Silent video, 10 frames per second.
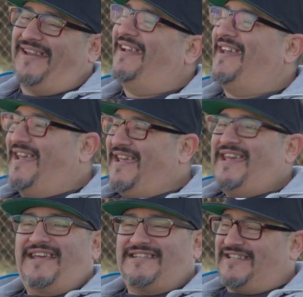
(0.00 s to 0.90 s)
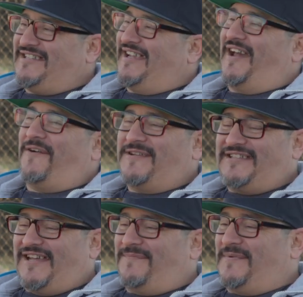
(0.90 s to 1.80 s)
and he says, yeah, we
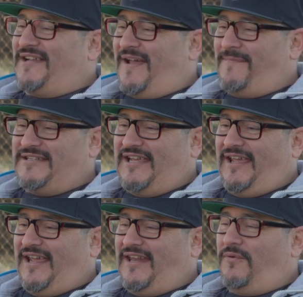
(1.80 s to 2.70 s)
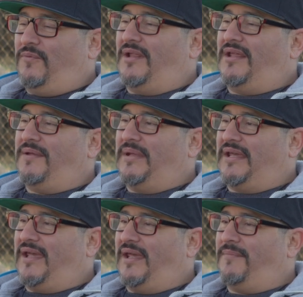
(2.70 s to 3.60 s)
set up a time and date. And it really
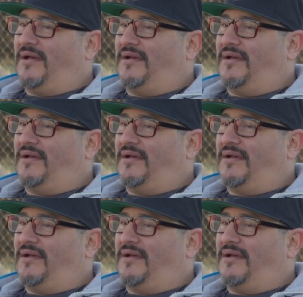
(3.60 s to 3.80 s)
became